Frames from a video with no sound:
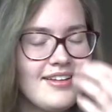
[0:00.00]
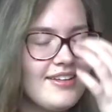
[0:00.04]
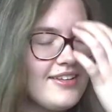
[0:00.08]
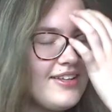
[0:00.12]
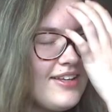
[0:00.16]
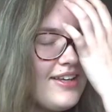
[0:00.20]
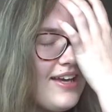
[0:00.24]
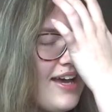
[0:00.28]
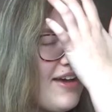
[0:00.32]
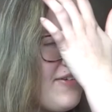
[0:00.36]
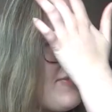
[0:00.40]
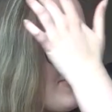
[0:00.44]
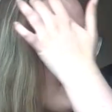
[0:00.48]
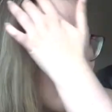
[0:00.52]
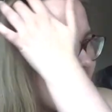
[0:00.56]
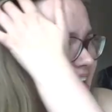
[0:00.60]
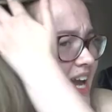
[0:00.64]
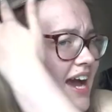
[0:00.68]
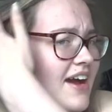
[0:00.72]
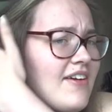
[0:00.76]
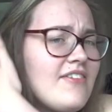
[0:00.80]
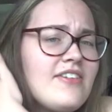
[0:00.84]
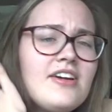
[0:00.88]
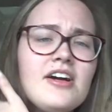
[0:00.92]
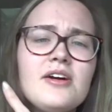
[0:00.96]
You have to
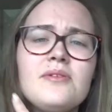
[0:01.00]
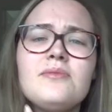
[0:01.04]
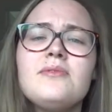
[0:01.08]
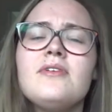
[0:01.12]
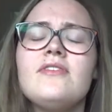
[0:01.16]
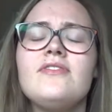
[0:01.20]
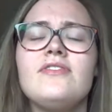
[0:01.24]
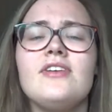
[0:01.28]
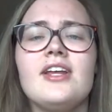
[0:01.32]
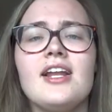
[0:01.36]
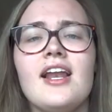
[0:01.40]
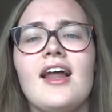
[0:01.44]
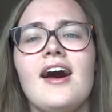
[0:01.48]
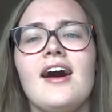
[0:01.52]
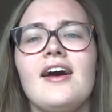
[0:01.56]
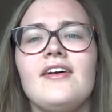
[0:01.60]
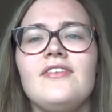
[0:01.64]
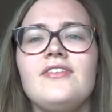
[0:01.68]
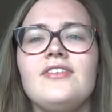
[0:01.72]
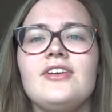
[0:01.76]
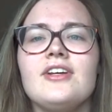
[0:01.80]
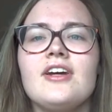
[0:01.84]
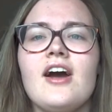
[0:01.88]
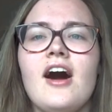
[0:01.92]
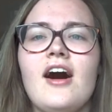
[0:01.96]
carry on with your
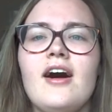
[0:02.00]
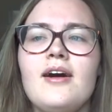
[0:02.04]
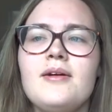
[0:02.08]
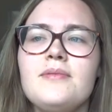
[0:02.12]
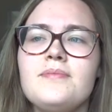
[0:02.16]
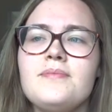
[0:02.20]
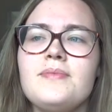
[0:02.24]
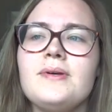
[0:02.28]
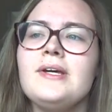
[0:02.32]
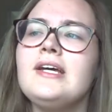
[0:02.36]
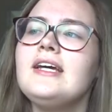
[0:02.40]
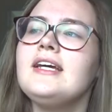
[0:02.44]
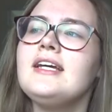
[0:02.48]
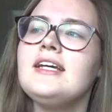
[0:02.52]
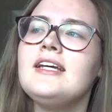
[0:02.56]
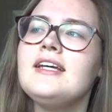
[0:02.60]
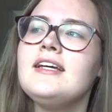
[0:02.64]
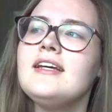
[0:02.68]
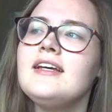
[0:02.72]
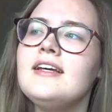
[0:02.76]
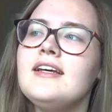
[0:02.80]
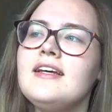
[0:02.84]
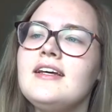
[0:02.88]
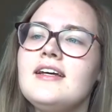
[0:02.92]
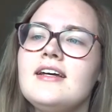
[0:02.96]
life. You can't
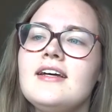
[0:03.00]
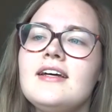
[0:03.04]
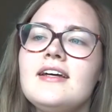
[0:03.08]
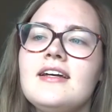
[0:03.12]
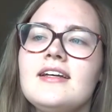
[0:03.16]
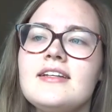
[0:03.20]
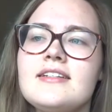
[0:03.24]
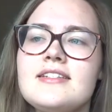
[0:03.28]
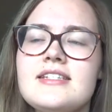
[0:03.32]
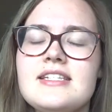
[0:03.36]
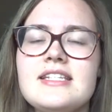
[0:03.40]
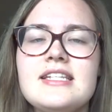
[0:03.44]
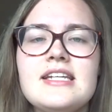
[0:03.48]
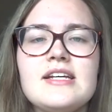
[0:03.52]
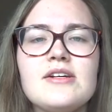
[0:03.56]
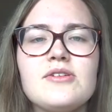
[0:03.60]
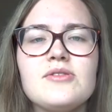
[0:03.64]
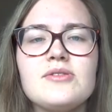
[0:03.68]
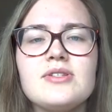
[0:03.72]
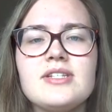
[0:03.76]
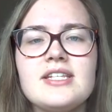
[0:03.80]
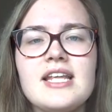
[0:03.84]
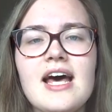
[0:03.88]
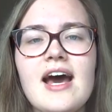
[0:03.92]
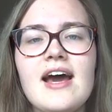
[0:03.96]
be still
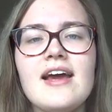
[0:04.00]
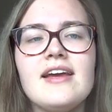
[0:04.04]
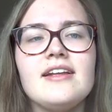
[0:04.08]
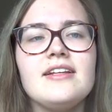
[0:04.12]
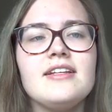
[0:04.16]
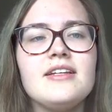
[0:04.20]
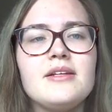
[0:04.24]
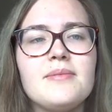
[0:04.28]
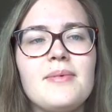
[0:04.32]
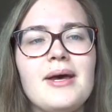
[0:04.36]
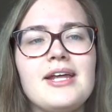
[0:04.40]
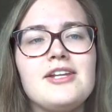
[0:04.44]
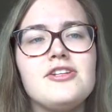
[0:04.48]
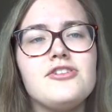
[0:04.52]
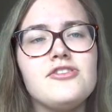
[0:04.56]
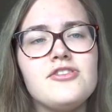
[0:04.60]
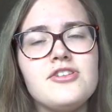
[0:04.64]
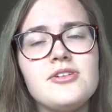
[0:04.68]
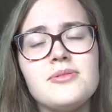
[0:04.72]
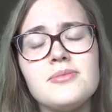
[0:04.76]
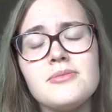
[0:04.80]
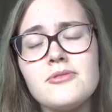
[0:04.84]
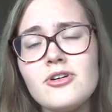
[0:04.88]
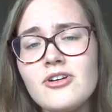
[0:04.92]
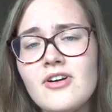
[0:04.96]
sat in your
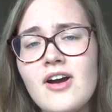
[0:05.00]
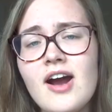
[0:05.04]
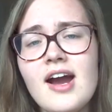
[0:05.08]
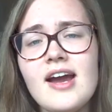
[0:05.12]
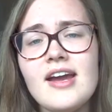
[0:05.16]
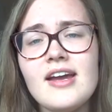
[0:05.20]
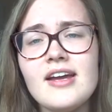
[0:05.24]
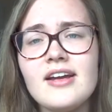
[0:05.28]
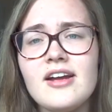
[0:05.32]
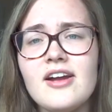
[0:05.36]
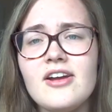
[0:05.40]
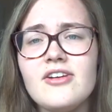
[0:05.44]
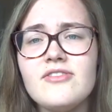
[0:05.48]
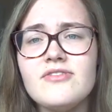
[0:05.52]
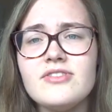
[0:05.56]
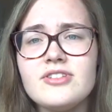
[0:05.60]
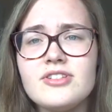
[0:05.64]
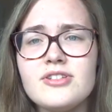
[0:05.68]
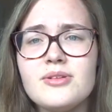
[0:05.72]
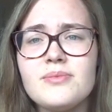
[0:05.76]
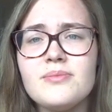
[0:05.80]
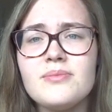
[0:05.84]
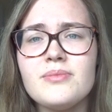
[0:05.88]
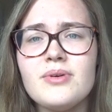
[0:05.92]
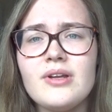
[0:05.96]
bedroom crying over
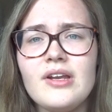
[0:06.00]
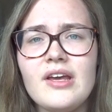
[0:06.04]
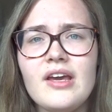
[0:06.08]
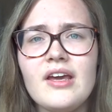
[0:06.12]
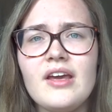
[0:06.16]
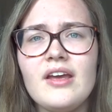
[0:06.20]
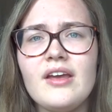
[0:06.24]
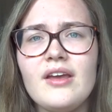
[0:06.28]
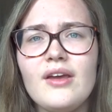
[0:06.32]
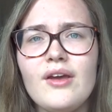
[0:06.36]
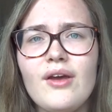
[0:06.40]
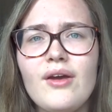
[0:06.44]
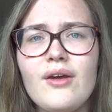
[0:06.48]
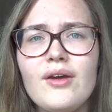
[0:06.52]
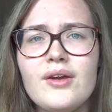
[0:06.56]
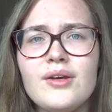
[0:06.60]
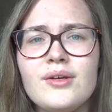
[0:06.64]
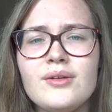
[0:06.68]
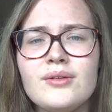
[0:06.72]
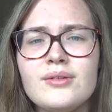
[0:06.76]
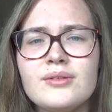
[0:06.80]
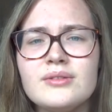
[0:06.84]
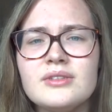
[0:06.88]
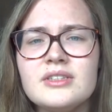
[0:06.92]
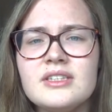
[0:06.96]
somebody
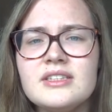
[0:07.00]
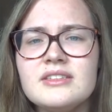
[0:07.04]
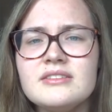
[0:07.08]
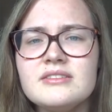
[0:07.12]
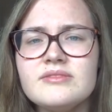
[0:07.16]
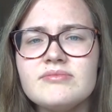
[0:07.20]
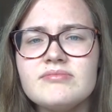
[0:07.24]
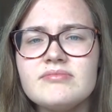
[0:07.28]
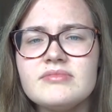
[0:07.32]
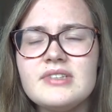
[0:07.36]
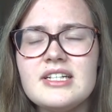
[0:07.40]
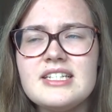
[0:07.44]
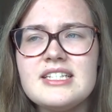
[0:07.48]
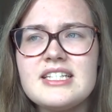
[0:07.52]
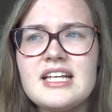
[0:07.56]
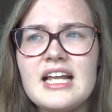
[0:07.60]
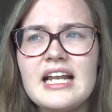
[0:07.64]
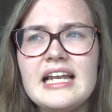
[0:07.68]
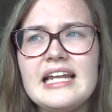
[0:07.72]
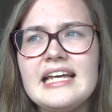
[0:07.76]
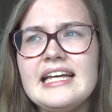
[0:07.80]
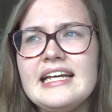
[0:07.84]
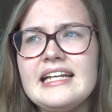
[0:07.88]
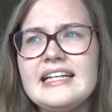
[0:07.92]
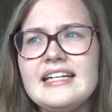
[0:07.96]
who has
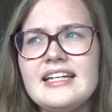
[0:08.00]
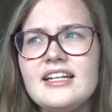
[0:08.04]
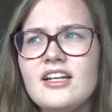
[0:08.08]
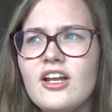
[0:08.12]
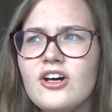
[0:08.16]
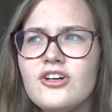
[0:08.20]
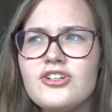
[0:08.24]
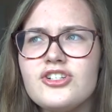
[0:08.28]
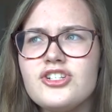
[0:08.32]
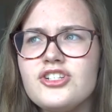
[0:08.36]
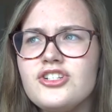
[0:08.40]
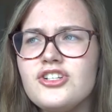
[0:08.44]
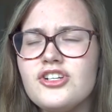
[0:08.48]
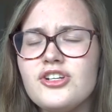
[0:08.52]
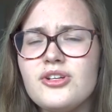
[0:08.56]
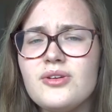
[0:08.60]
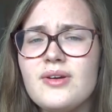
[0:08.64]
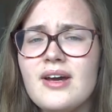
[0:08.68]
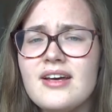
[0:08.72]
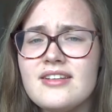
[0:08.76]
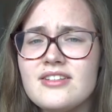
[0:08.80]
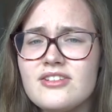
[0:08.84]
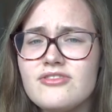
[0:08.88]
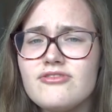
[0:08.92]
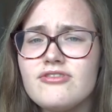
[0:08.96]
clearly lost you
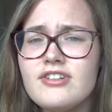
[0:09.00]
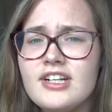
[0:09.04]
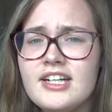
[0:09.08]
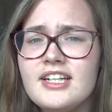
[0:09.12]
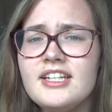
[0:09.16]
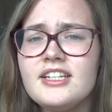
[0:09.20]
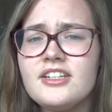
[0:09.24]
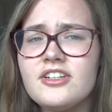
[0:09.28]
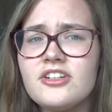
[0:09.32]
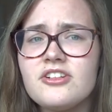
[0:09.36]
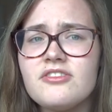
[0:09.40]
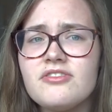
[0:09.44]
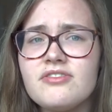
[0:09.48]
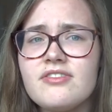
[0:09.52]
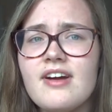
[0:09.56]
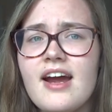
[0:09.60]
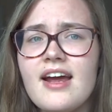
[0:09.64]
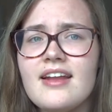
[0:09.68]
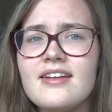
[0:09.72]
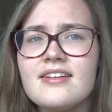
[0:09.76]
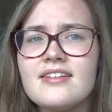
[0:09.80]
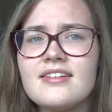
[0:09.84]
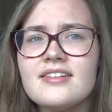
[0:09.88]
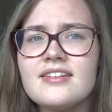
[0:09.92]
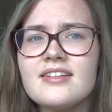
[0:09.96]
as a really good
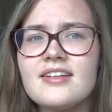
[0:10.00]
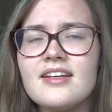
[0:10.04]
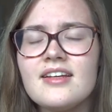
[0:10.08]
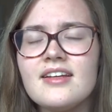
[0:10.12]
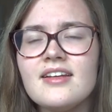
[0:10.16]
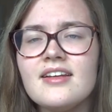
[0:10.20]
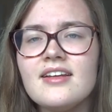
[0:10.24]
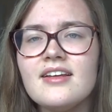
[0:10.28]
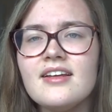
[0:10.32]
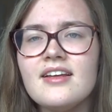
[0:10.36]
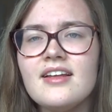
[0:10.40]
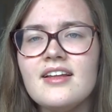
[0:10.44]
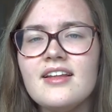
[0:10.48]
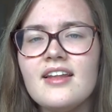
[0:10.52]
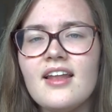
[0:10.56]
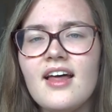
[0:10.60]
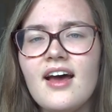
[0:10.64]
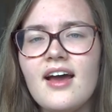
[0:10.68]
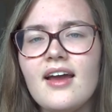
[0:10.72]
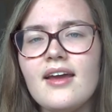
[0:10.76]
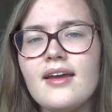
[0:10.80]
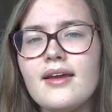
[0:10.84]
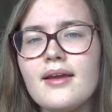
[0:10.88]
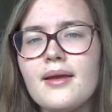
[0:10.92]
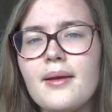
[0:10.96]
friend.
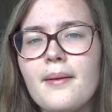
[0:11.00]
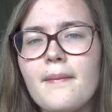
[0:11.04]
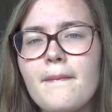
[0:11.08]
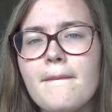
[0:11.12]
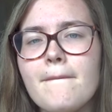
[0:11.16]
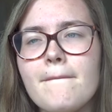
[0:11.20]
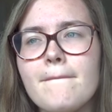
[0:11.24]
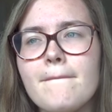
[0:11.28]
Like,